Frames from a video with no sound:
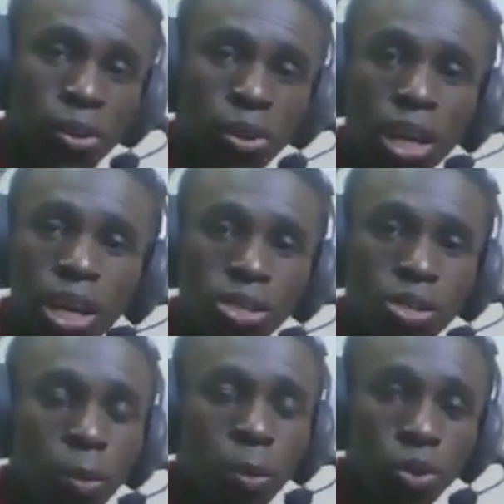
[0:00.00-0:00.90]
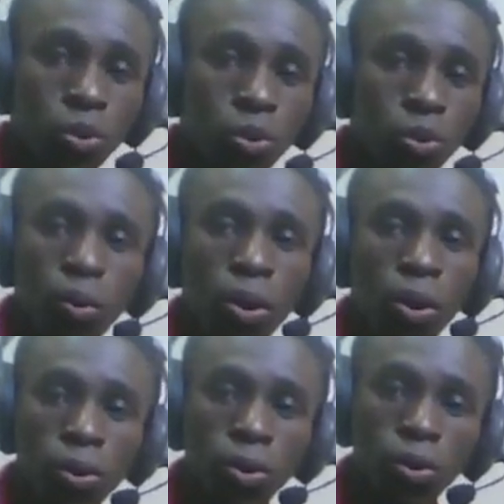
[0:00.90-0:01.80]
Okay, it's up to you if you
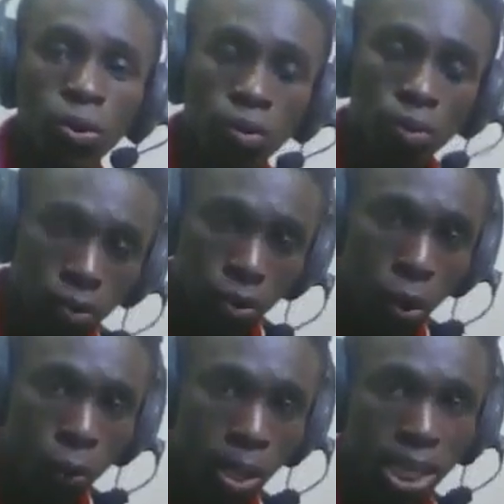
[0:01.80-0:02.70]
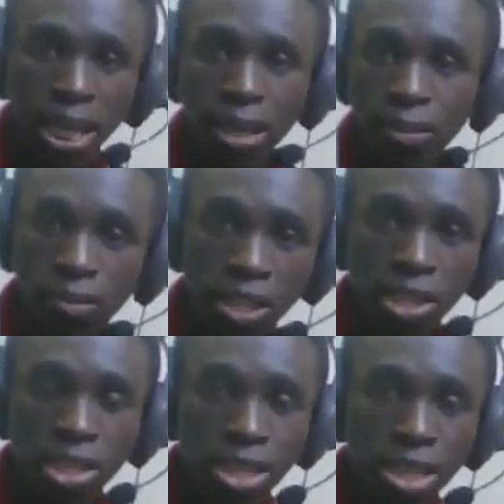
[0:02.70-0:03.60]
want to go with the
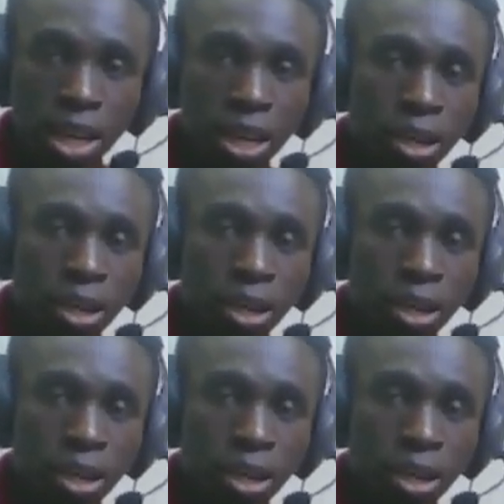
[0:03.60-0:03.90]
first